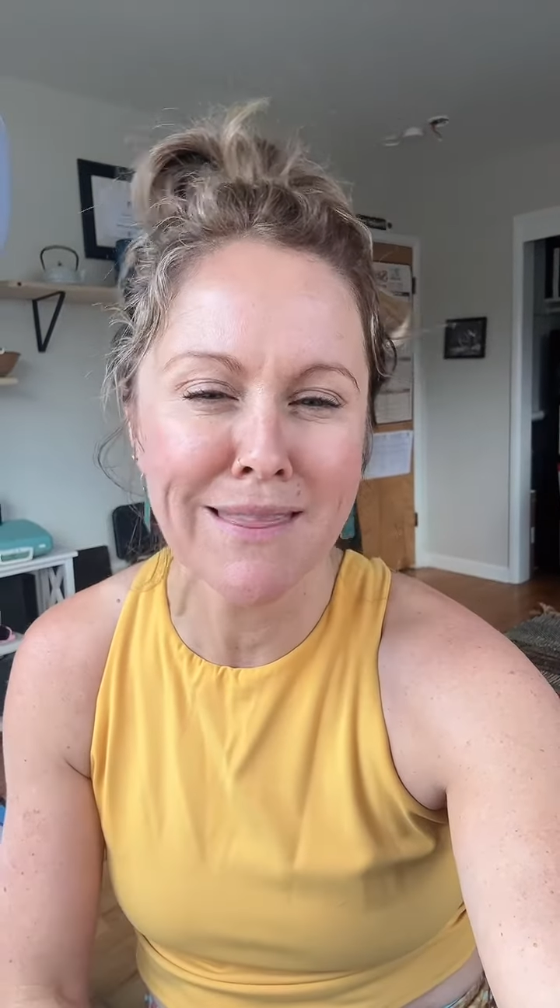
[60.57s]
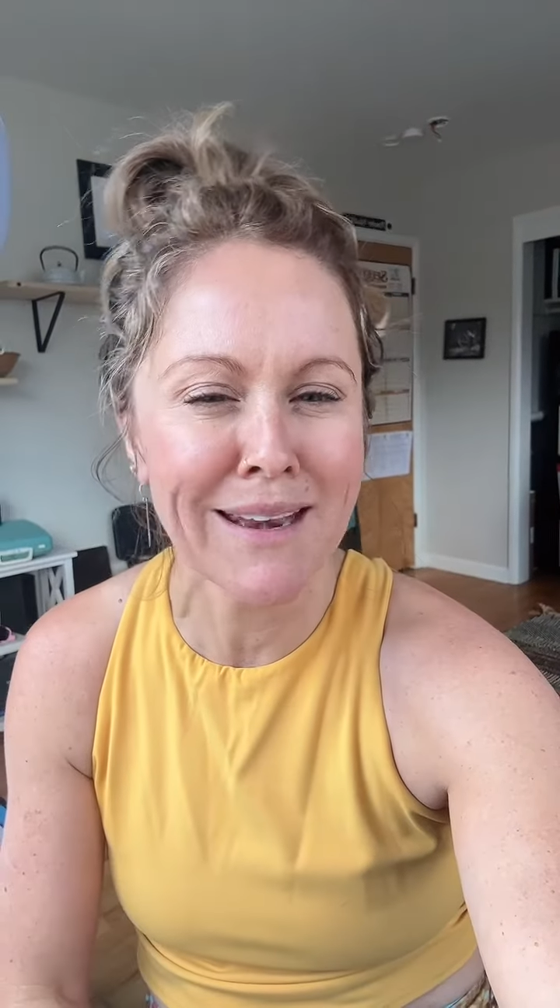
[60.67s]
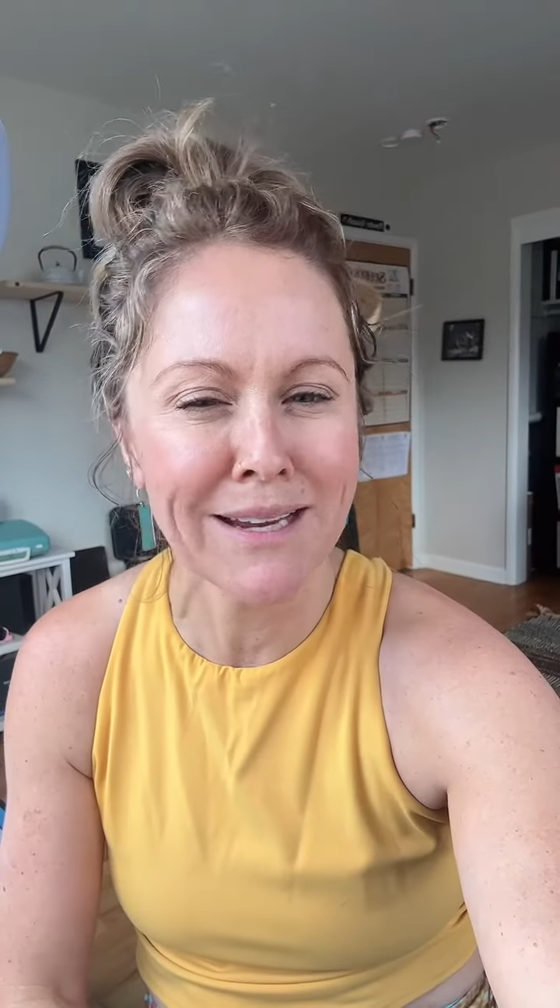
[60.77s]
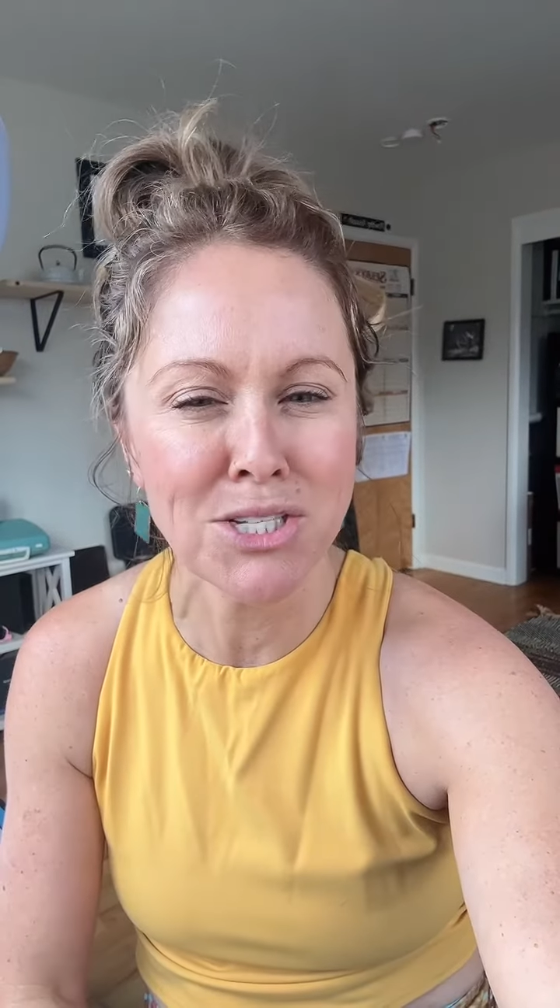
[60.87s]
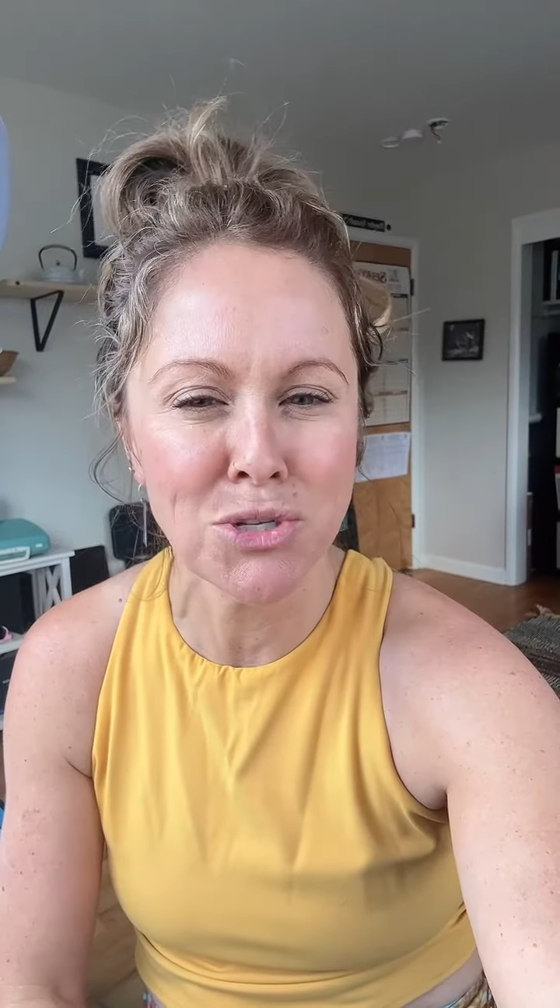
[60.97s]
then
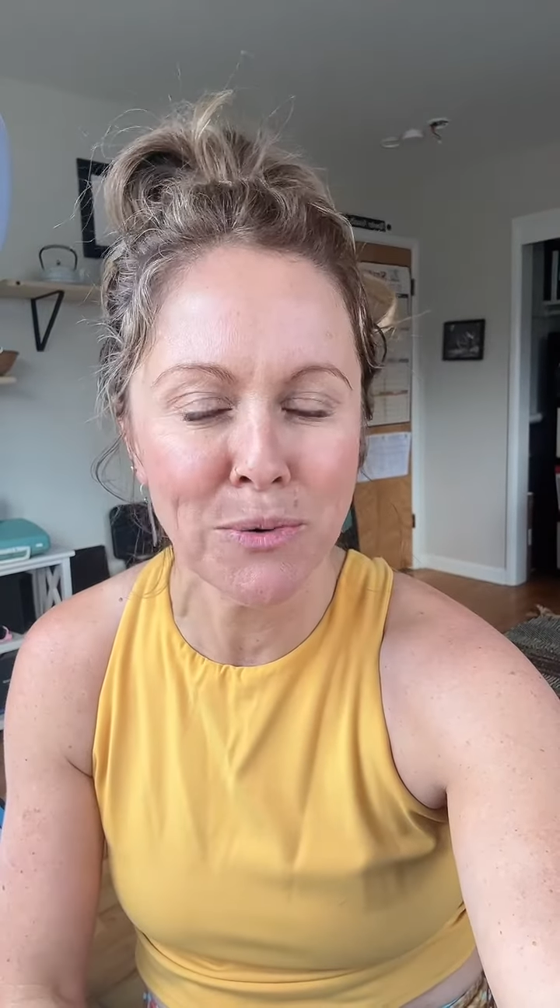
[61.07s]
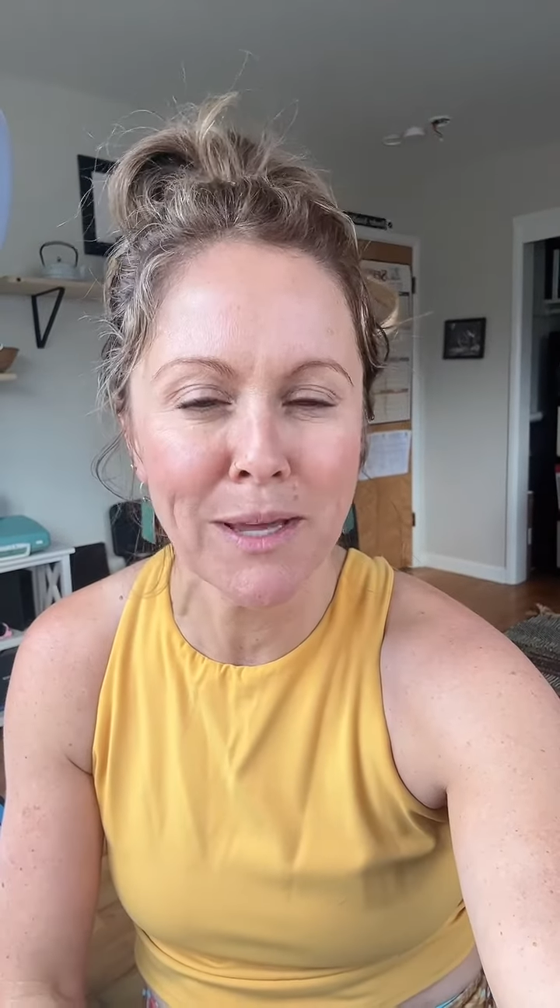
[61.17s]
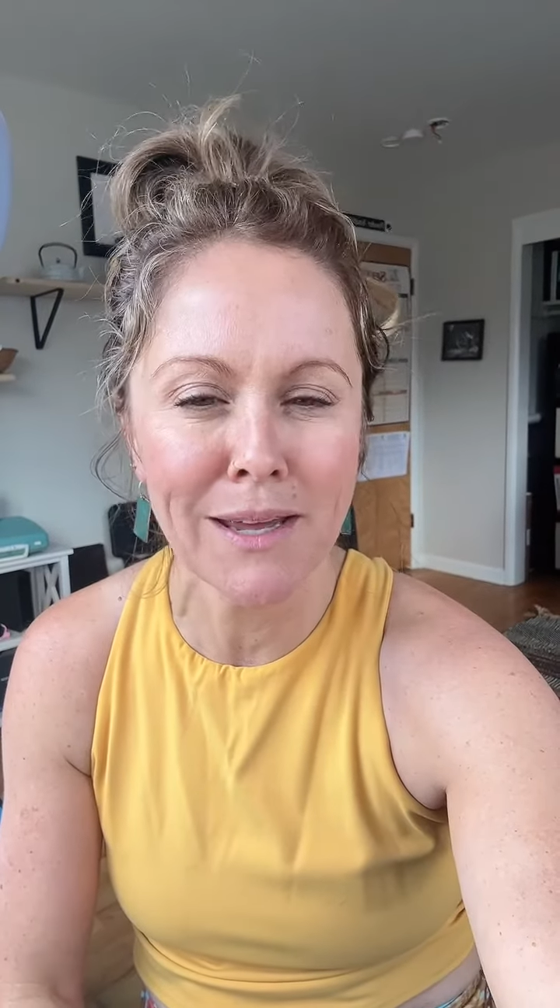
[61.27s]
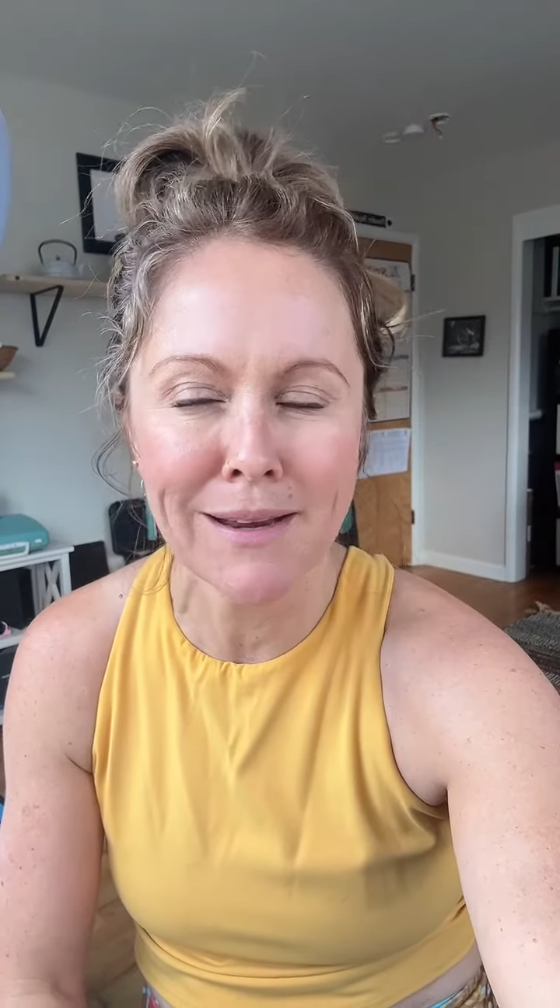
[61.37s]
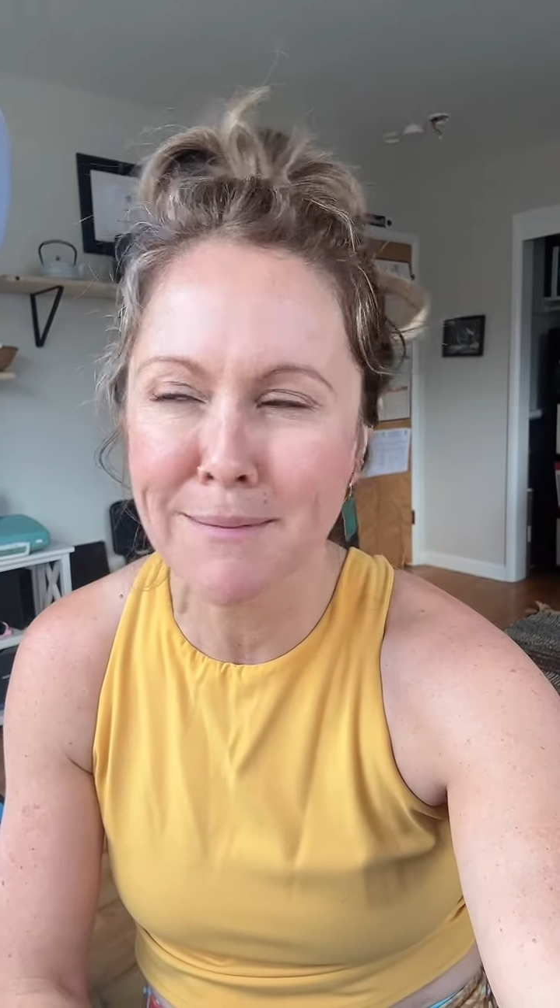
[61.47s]
I do
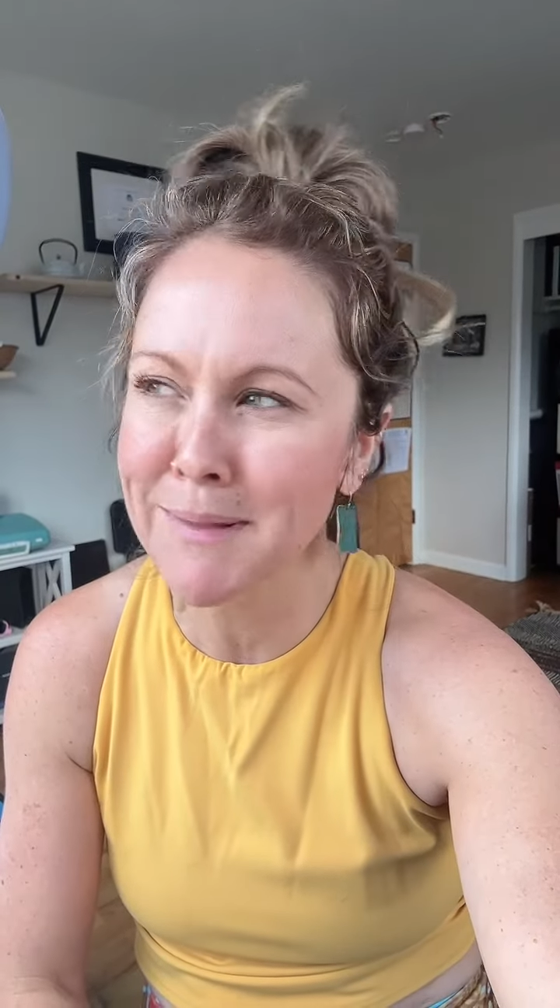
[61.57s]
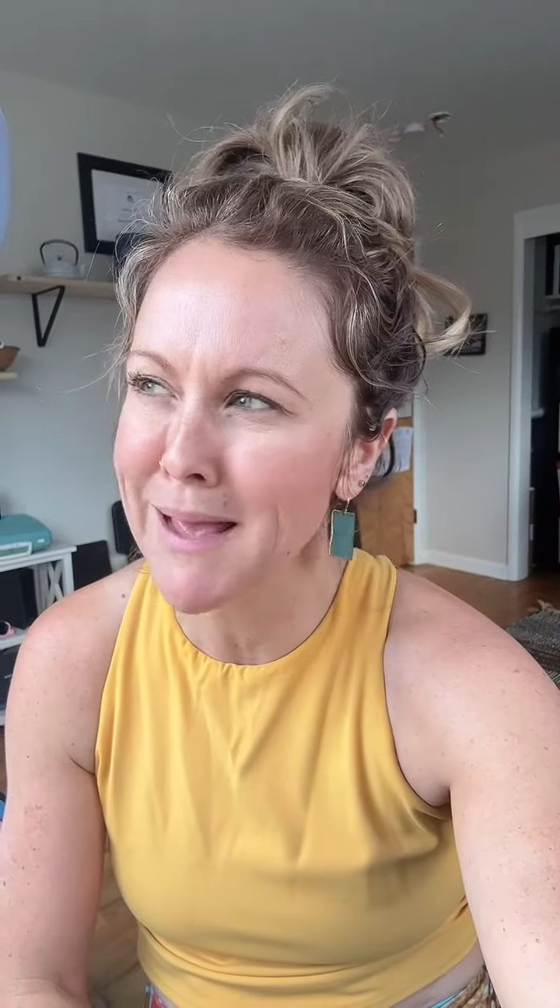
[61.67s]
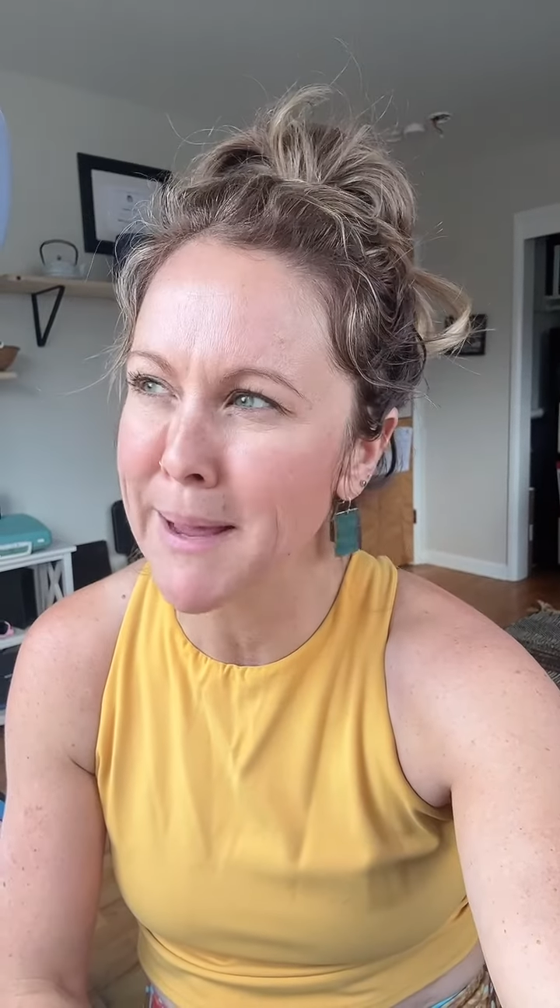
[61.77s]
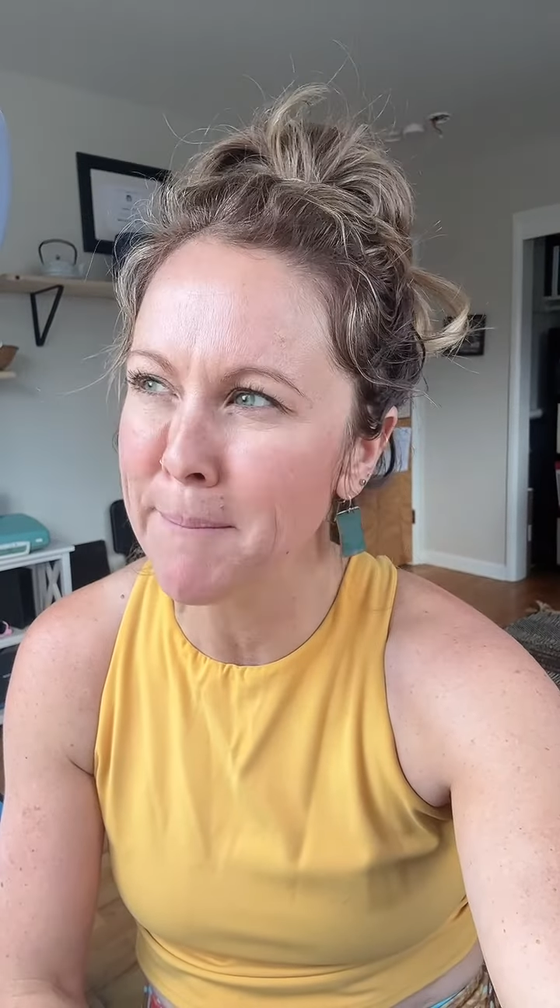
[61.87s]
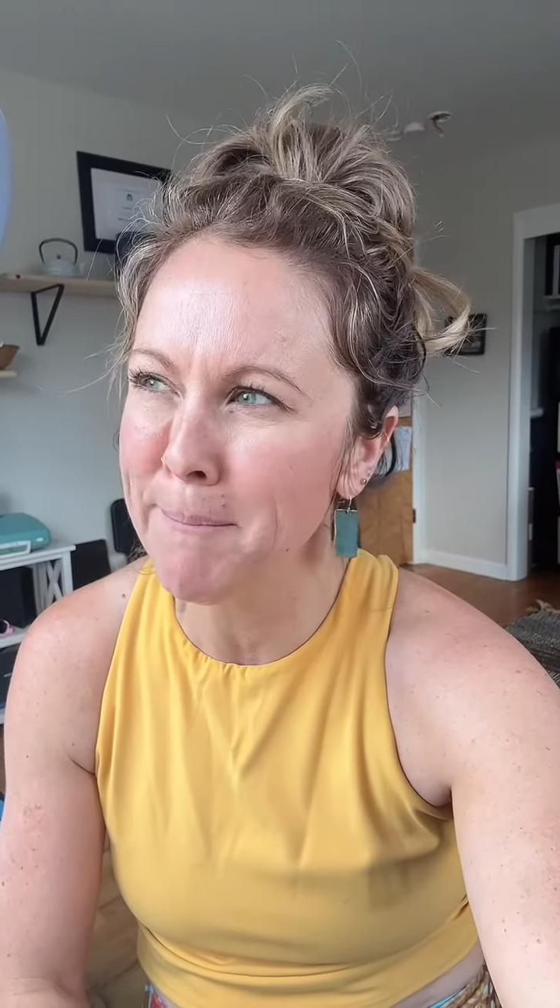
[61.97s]
it and I'm like,